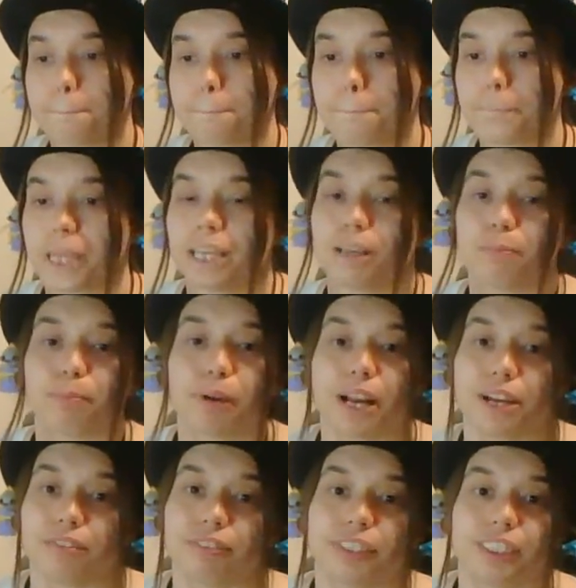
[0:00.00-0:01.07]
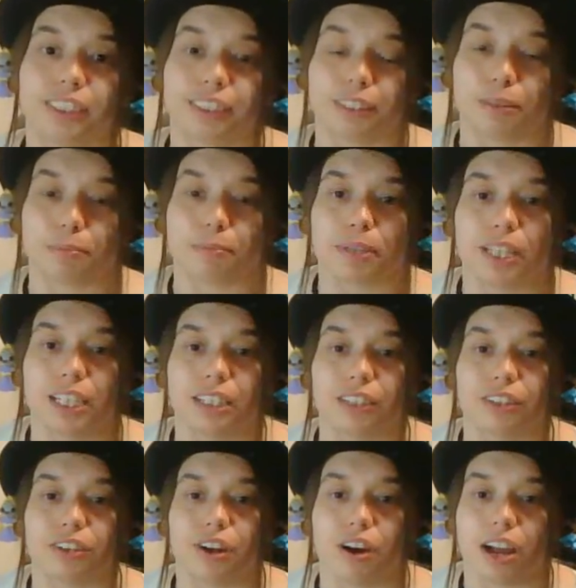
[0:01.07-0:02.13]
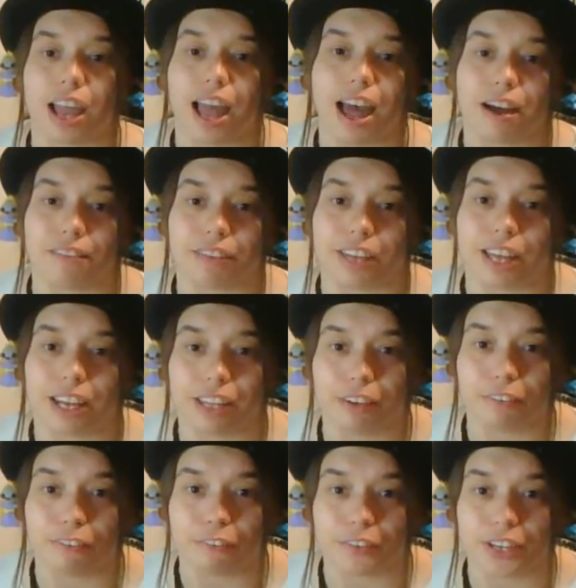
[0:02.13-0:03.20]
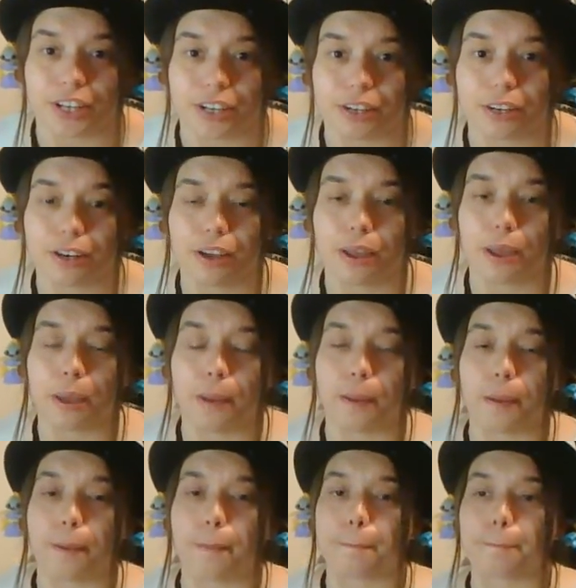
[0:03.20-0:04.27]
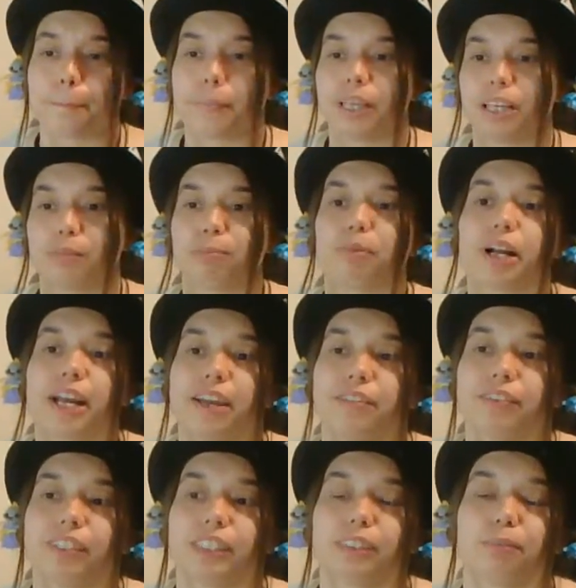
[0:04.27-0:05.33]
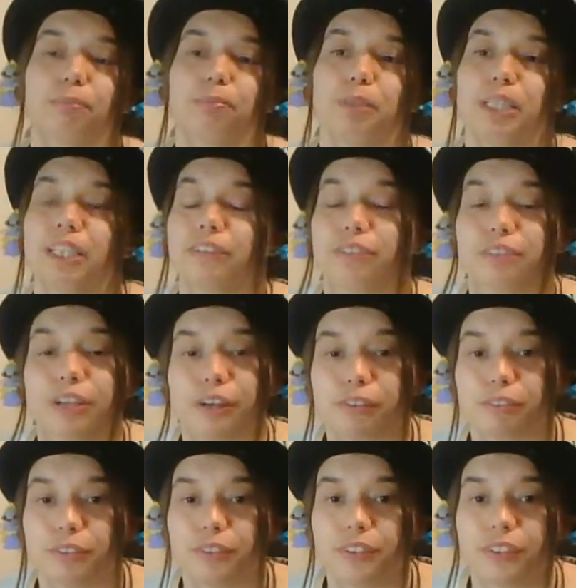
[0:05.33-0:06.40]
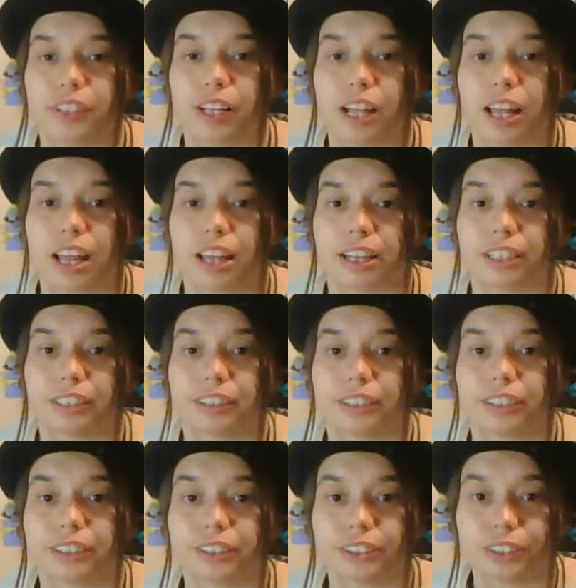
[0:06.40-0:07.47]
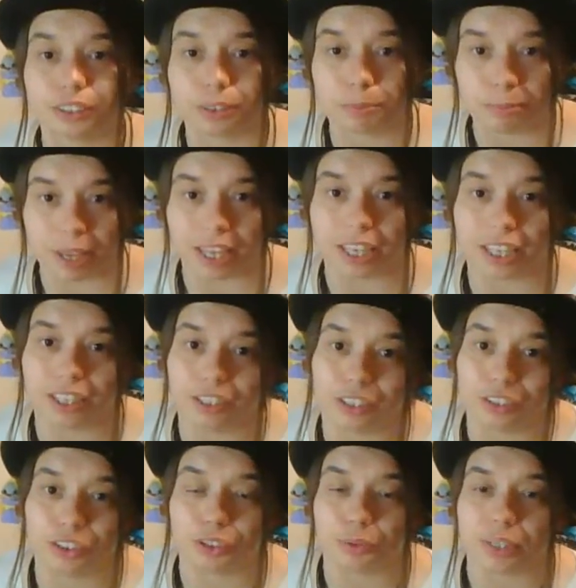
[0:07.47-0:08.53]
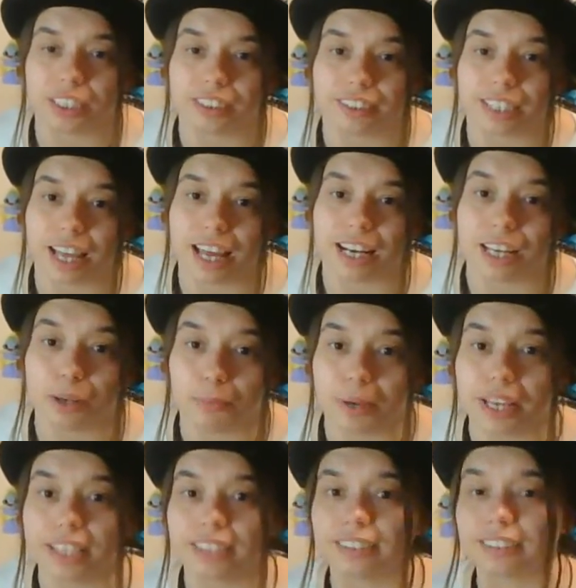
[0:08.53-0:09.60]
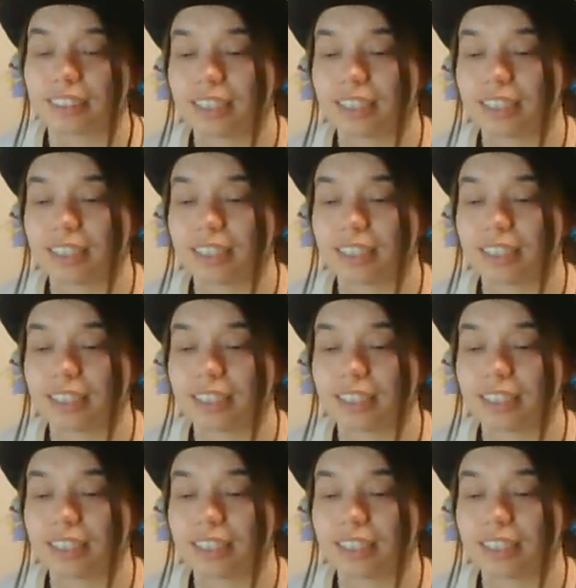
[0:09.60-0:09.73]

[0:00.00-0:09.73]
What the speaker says: Being brave doesn't mean not having any fear. Being brave is being fearful and making the choice anyways.